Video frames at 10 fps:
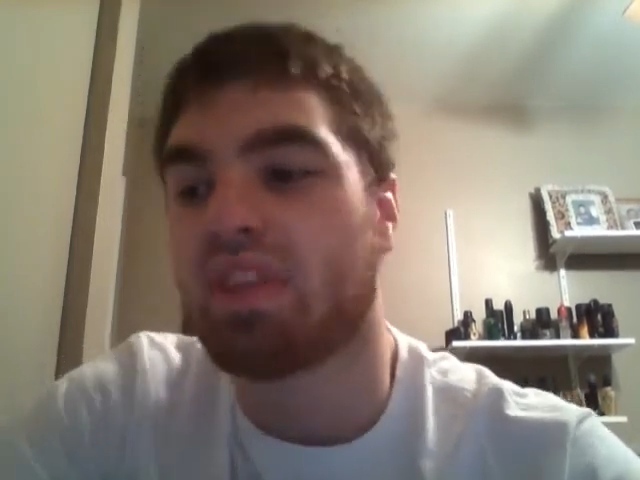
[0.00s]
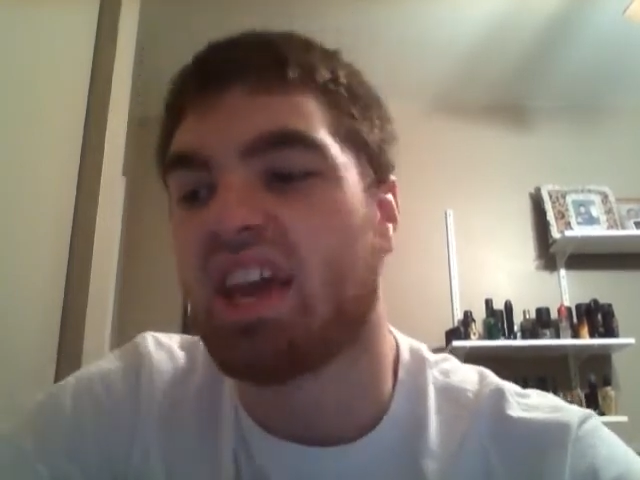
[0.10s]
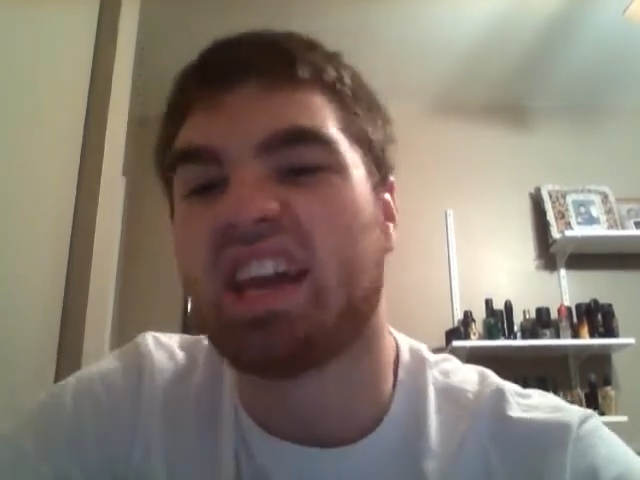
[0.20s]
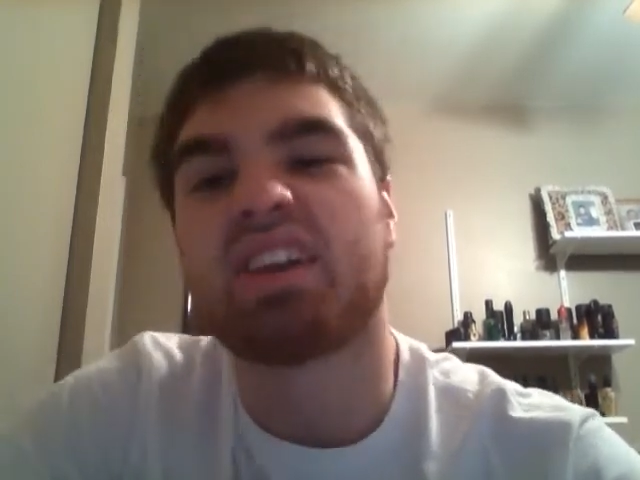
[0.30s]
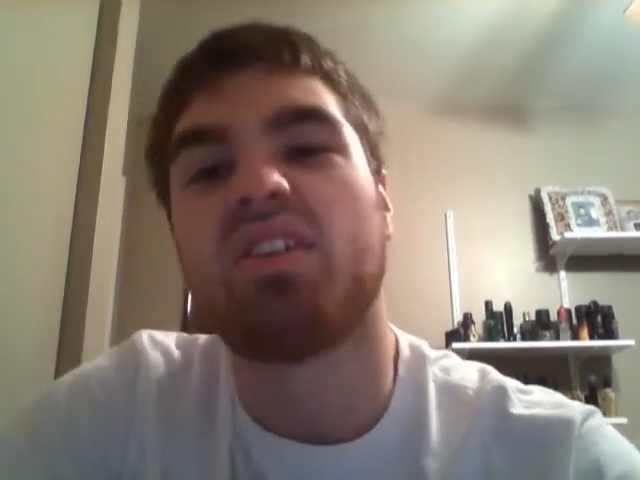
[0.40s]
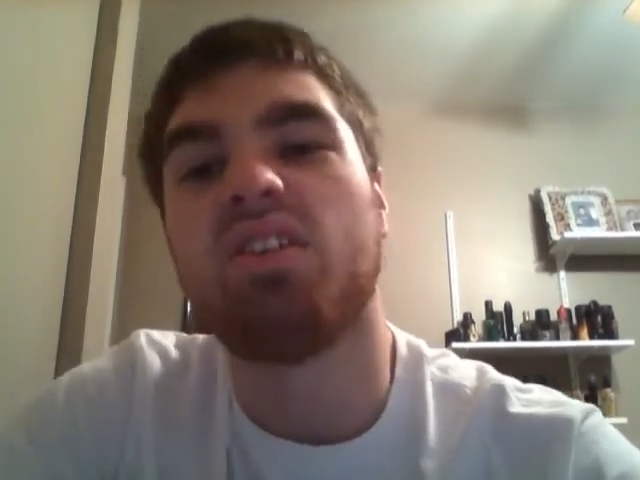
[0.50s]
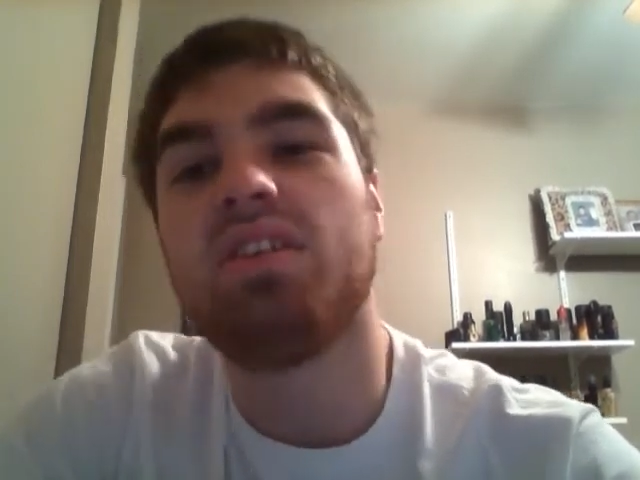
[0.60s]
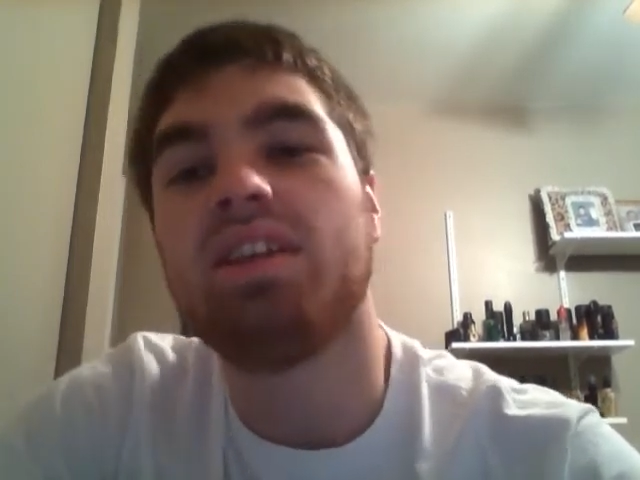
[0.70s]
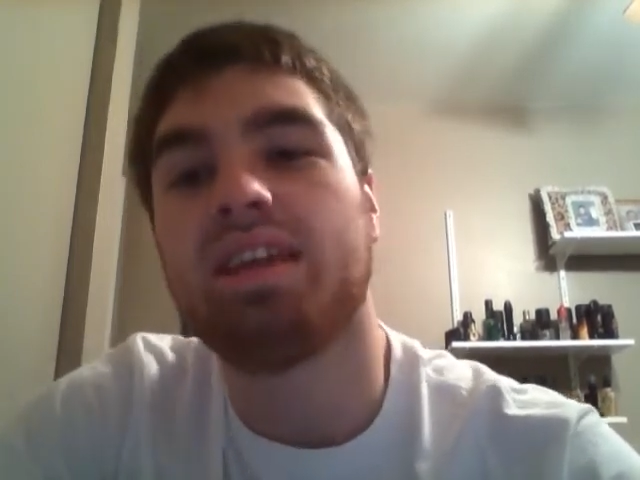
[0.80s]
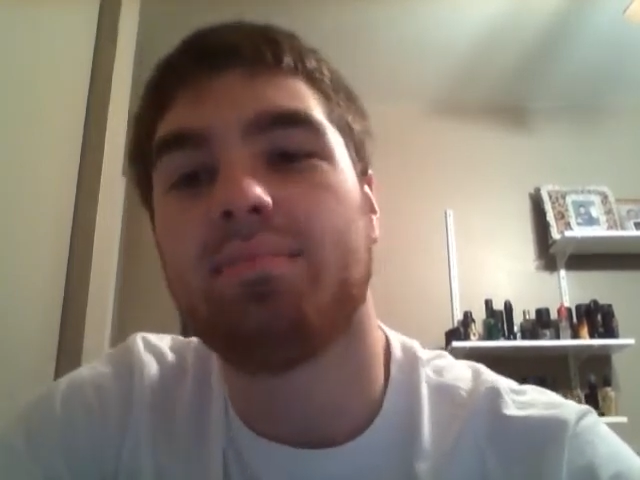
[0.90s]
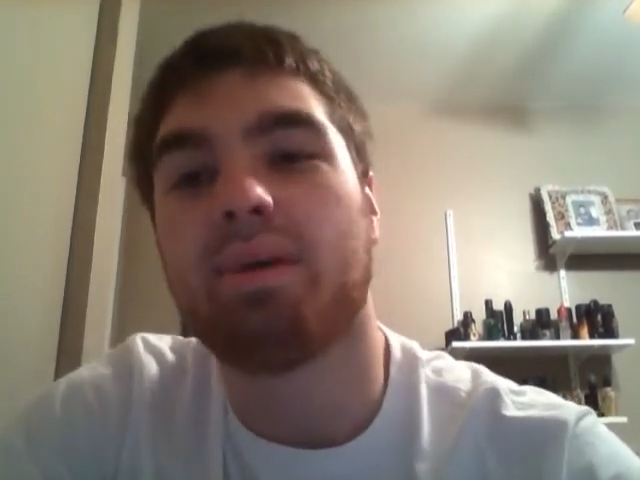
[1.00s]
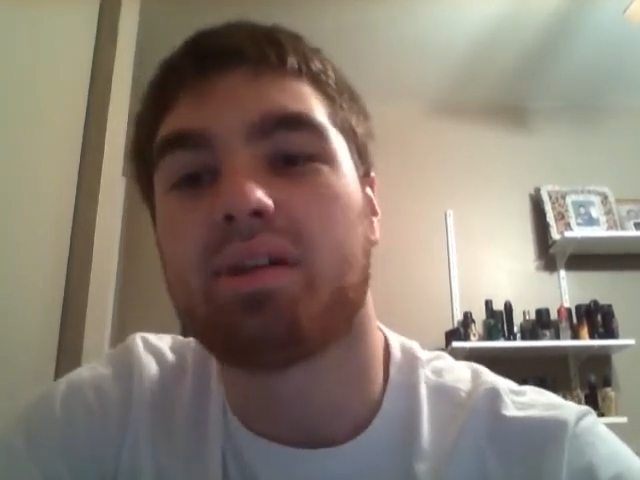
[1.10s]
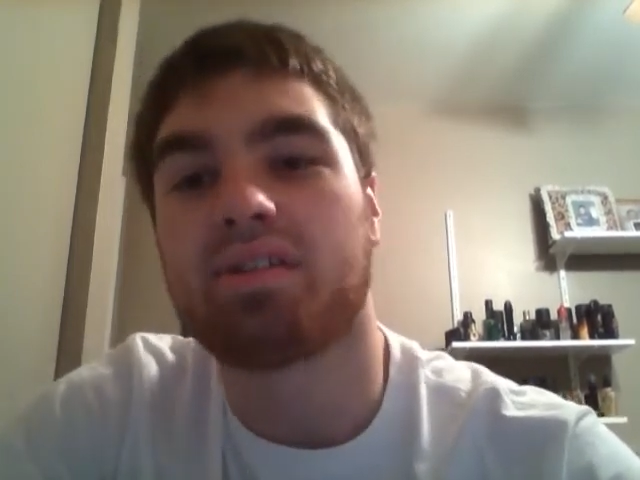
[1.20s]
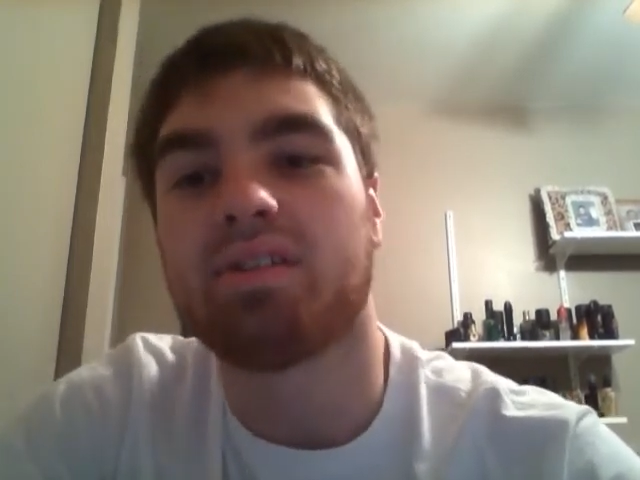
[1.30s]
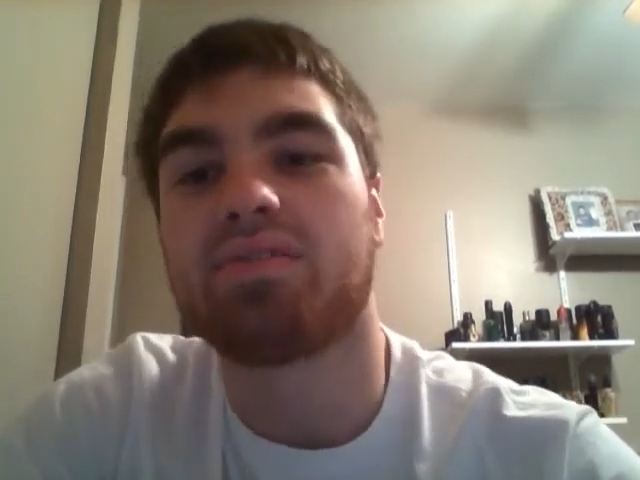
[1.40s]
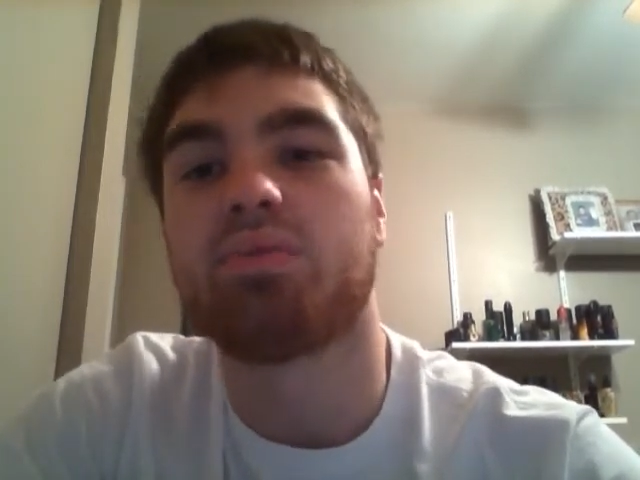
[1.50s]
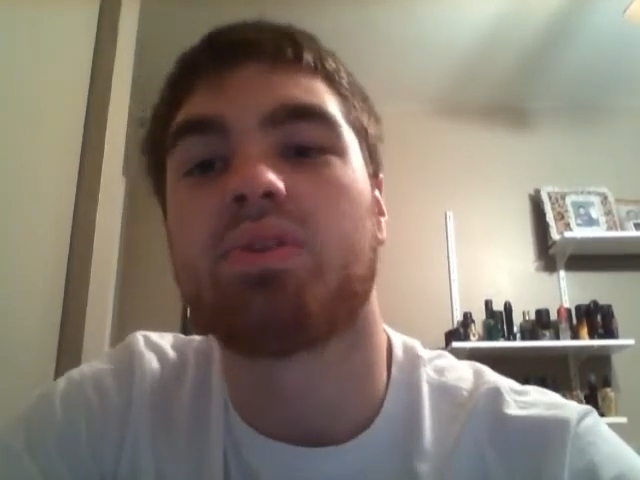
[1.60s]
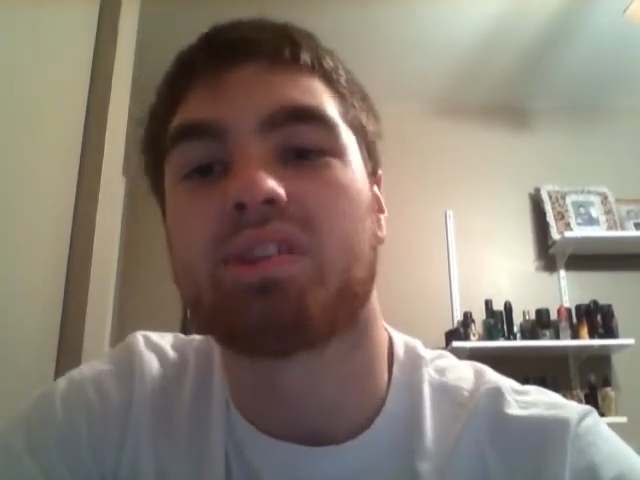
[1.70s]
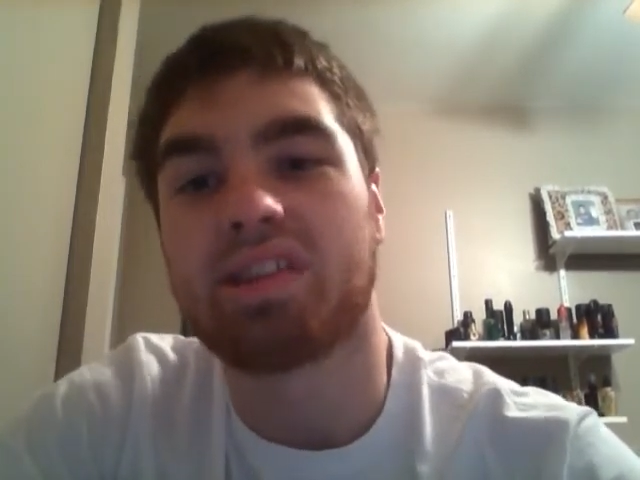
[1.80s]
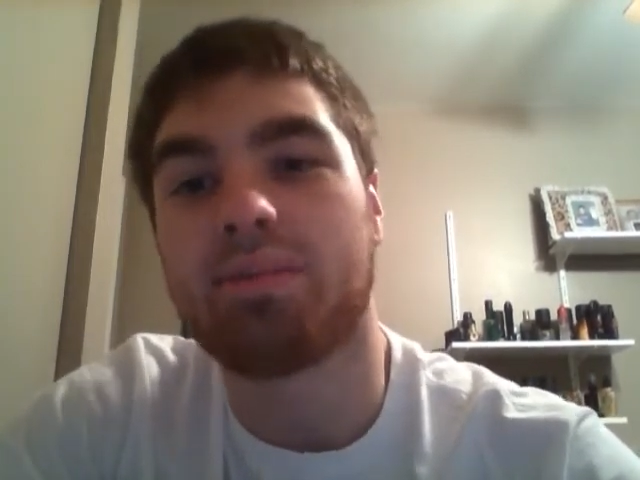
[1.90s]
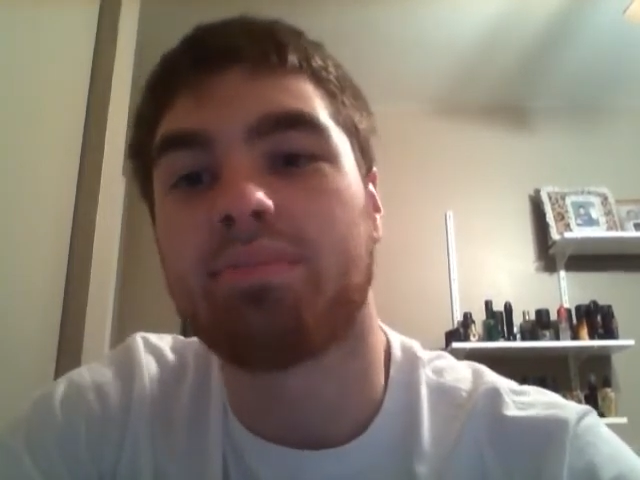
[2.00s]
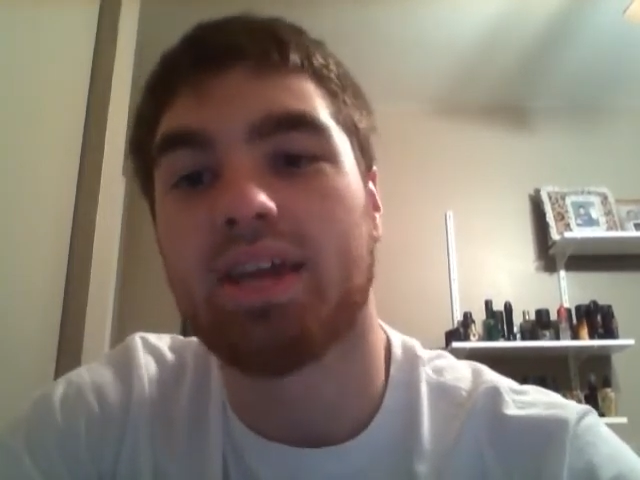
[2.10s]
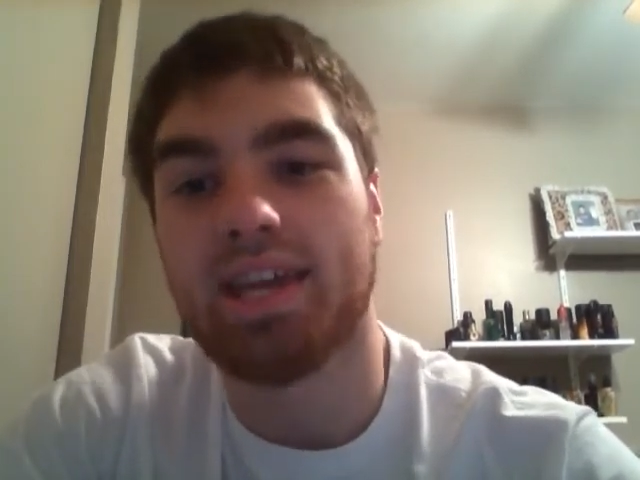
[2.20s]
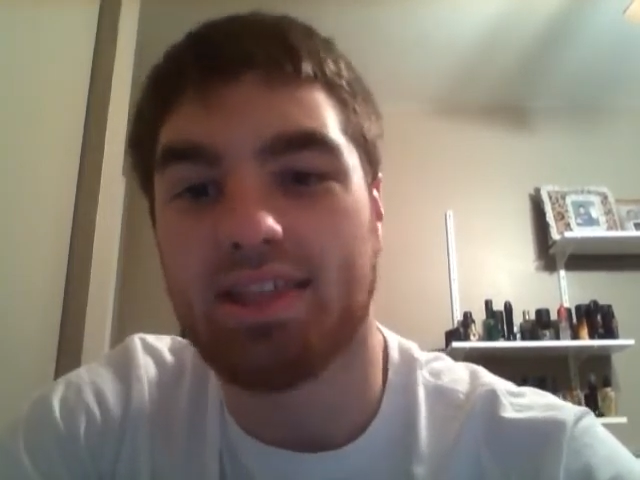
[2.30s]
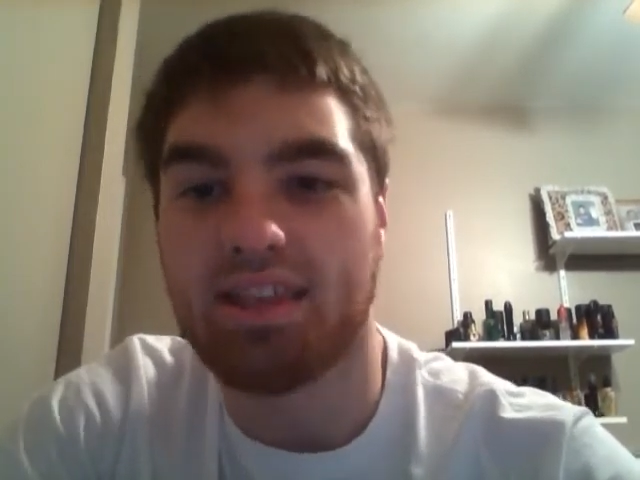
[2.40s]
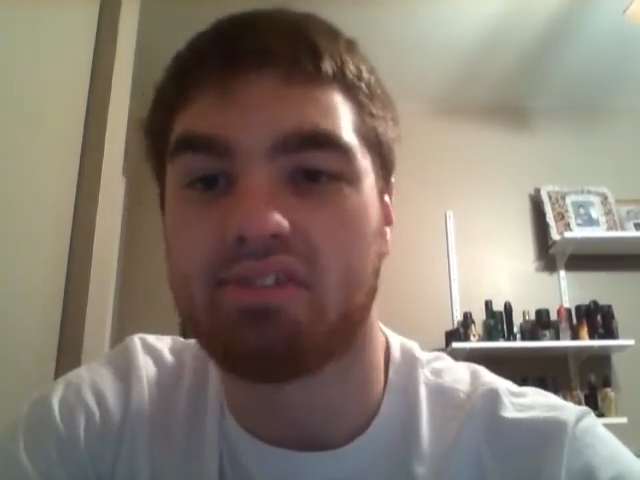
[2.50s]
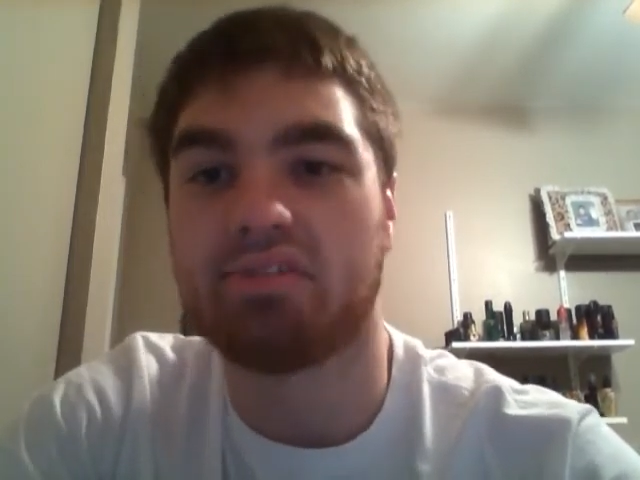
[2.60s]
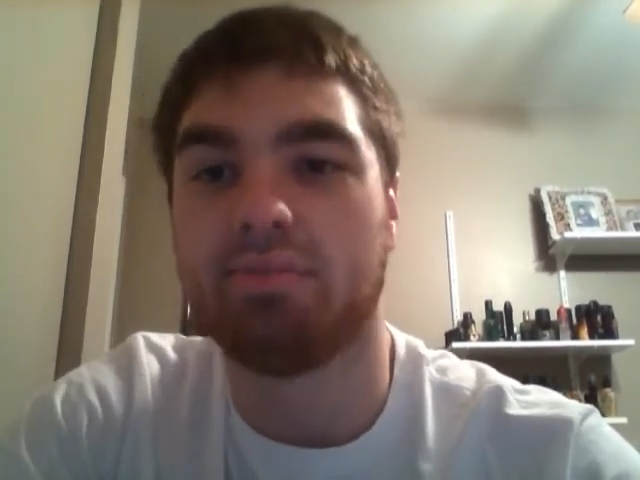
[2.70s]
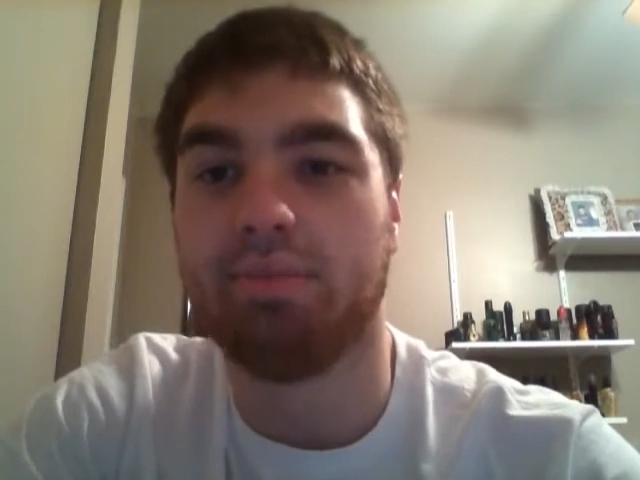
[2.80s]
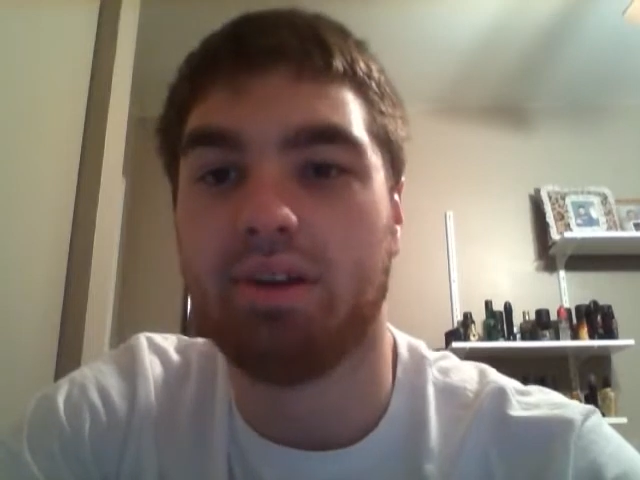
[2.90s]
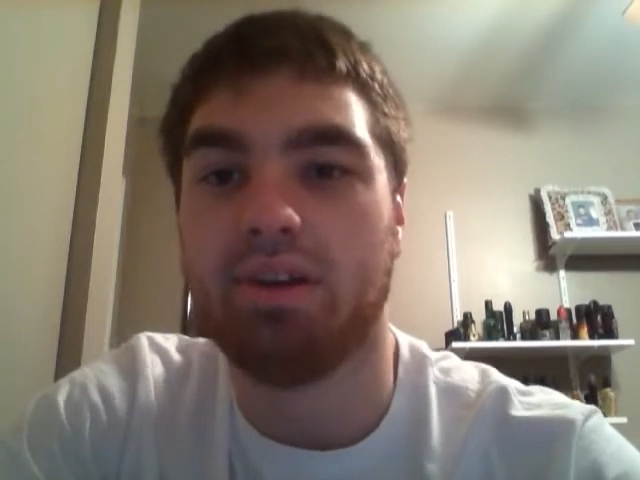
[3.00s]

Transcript: And I couldn't get myself to accept atheism.